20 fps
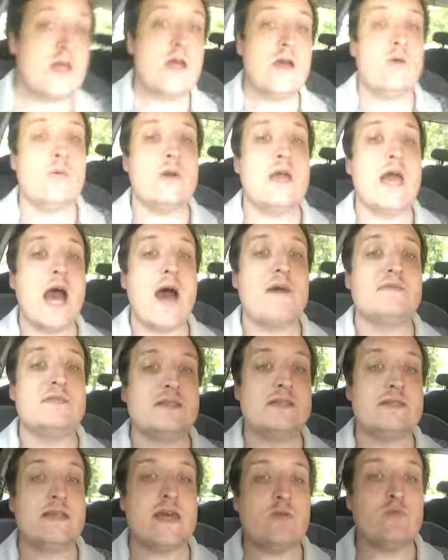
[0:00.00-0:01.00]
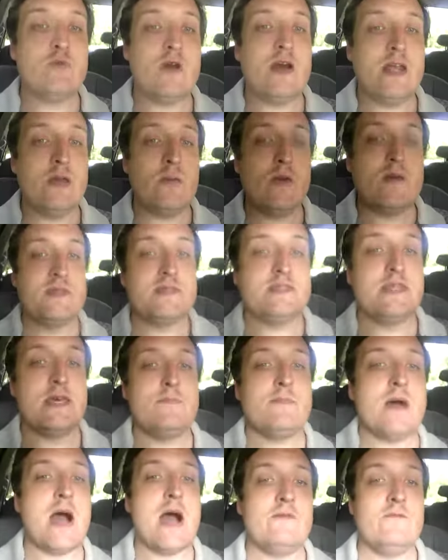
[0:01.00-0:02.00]
We have to stay ready, we have to stay
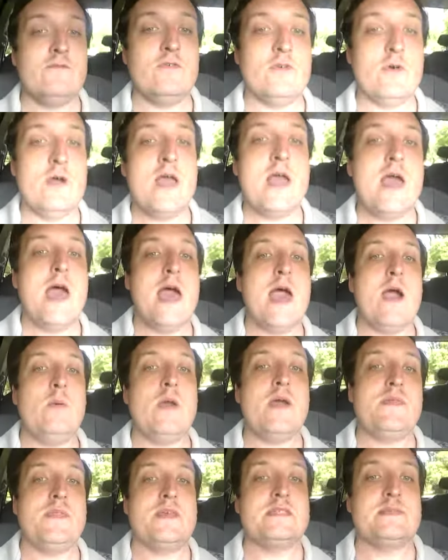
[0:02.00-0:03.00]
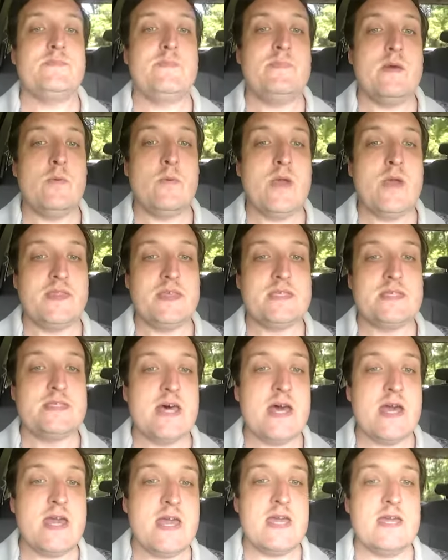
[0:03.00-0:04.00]
mindful, and we have to we have to
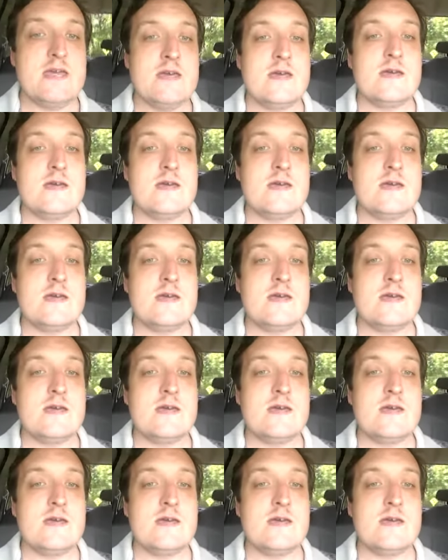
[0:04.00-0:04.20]
stay